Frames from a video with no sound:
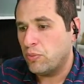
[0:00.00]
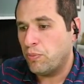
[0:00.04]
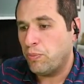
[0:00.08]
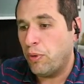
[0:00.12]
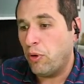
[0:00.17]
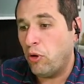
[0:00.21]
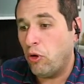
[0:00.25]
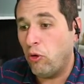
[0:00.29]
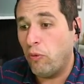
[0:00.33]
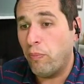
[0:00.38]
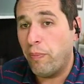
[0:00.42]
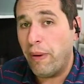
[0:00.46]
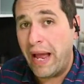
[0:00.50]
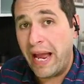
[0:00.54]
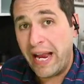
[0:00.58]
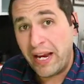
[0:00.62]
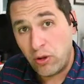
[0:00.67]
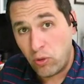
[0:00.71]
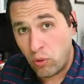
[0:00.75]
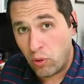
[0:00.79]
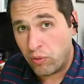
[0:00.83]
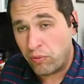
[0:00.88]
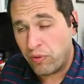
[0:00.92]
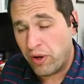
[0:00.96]
pull
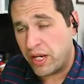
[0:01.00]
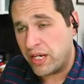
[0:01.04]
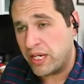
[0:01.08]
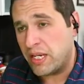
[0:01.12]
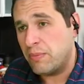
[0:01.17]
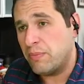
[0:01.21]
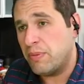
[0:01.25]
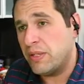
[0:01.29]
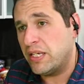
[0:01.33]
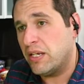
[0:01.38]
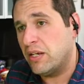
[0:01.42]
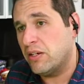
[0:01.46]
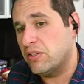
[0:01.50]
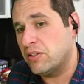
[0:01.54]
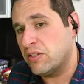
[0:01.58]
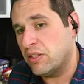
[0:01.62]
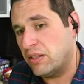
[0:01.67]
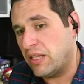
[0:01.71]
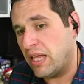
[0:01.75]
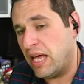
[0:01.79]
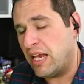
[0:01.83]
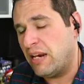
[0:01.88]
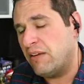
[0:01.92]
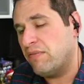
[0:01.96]
back already because a
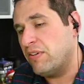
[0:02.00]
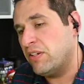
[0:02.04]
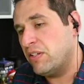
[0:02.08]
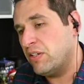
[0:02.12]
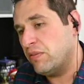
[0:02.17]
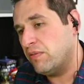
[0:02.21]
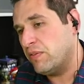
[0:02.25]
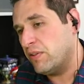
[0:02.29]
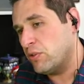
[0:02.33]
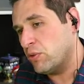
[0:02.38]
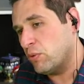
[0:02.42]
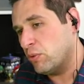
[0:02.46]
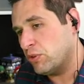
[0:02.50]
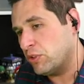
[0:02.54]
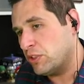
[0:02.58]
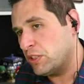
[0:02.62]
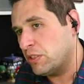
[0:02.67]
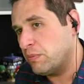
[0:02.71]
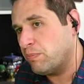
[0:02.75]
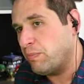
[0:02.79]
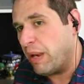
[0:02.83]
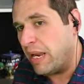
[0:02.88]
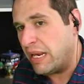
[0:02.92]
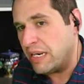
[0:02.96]
lot of individuals
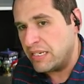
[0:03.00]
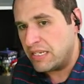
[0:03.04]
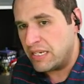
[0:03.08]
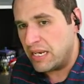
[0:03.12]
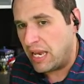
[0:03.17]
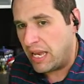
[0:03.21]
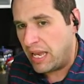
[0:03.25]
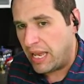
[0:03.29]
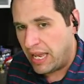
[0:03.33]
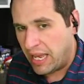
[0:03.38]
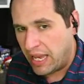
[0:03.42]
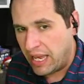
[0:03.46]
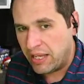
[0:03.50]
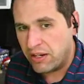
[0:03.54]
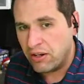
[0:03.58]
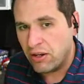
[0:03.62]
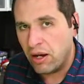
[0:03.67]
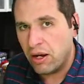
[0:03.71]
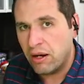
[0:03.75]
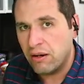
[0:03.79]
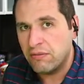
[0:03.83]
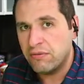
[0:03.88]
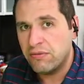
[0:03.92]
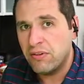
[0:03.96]
spent ahead
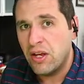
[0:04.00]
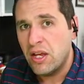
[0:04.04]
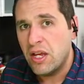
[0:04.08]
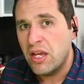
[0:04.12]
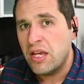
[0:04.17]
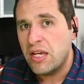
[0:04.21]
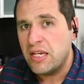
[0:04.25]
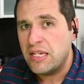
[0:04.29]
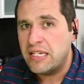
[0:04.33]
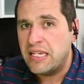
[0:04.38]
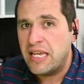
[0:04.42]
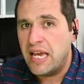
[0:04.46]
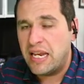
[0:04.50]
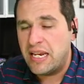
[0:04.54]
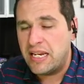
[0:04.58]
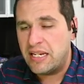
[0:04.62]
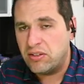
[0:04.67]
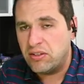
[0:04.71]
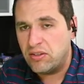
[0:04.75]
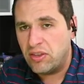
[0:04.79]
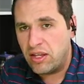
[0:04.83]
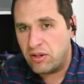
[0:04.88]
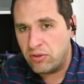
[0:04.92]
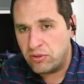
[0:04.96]
of
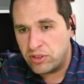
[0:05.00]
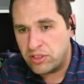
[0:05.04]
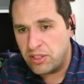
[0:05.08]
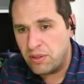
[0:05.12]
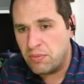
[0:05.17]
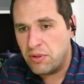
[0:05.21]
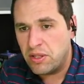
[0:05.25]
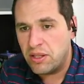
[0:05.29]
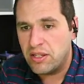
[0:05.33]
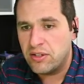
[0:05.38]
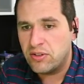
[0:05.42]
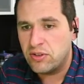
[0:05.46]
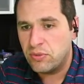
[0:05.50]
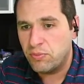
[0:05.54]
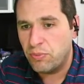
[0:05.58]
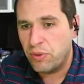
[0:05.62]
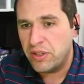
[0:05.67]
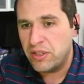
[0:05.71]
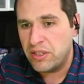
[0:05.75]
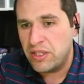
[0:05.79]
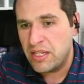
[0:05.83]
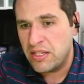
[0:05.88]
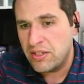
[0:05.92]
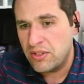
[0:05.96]
getting their stimulus.
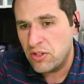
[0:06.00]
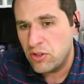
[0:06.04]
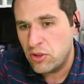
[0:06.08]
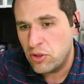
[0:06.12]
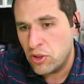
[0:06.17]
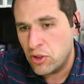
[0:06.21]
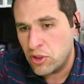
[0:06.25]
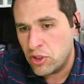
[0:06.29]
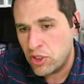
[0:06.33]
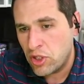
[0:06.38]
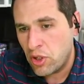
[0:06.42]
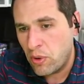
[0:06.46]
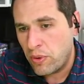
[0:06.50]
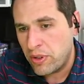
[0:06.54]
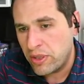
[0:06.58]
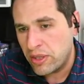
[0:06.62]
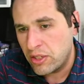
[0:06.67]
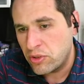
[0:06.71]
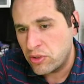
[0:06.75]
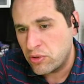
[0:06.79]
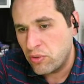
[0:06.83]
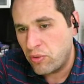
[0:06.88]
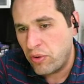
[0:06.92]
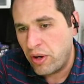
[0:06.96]
But this is just showing
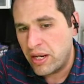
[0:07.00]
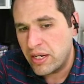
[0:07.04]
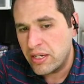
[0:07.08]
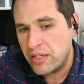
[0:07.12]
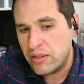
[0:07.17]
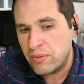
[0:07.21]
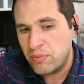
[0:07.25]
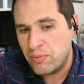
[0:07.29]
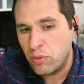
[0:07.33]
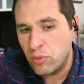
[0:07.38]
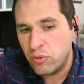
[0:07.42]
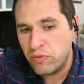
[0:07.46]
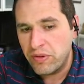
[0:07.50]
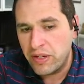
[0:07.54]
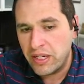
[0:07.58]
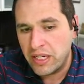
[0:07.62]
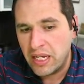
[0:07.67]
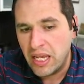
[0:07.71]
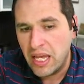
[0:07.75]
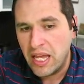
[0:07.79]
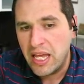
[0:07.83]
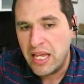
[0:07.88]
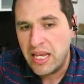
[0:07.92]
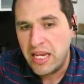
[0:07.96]
the trend
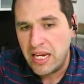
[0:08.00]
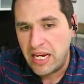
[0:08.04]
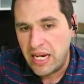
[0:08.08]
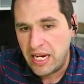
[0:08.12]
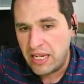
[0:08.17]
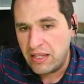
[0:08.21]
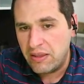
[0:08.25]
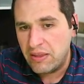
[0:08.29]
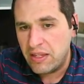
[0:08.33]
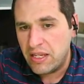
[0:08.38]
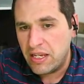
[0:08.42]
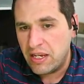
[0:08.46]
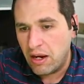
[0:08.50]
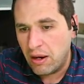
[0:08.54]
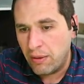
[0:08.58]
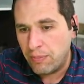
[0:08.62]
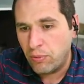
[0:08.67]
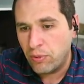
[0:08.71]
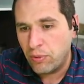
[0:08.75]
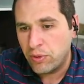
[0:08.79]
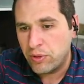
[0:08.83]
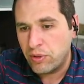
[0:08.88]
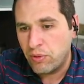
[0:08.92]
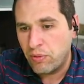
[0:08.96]
moving in the
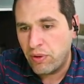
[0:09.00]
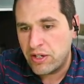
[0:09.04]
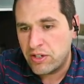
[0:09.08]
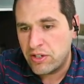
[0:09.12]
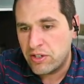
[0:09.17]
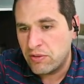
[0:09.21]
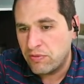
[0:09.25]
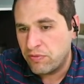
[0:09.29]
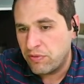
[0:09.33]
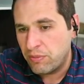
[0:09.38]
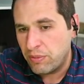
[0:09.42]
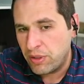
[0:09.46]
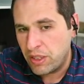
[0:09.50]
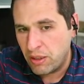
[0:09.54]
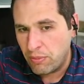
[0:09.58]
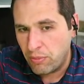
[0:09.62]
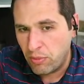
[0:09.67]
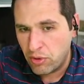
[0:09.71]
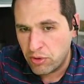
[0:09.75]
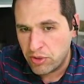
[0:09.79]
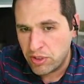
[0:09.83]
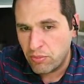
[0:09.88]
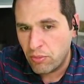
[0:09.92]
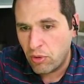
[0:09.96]
upward direction from the
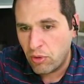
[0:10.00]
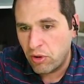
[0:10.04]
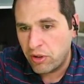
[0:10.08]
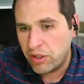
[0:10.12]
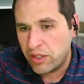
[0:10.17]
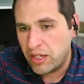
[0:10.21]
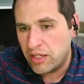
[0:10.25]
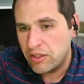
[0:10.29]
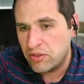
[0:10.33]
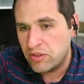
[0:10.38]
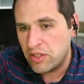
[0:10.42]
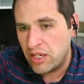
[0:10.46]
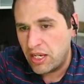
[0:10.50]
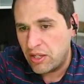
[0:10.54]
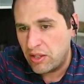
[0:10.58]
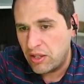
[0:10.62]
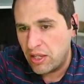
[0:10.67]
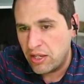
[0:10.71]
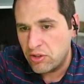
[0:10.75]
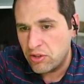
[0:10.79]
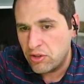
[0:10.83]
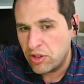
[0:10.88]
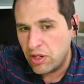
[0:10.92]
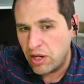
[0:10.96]
emerging markets and
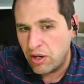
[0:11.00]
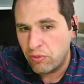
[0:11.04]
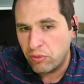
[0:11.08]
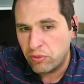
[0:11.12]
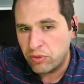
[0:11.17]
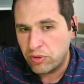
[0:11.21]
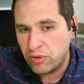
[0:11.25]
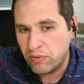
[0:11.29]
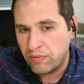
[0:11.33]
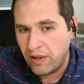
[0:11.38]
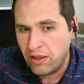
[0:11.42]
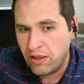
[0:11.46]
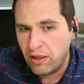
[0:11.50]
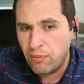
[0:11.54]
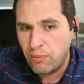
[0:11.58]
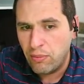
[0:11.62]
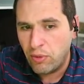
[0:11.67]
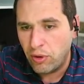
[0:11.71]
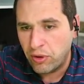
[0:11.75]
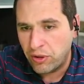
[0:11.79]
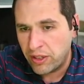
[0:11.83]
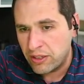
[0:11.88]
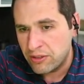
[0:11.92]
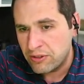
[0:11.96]
then general developed
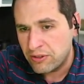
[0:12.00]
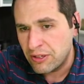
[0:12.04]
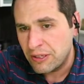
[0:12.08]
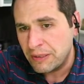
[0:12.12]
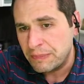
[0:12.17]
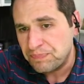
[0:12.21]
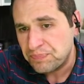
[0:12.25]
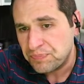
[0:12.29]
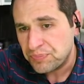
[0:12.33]
markets.